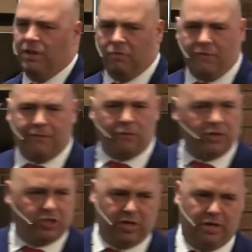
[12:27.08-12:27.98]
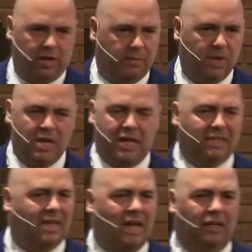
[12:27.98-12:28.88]
and refreshed in Him.
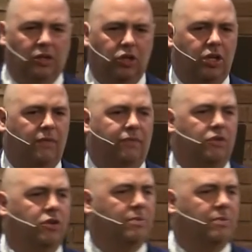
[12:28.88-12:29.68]
He's not looking for you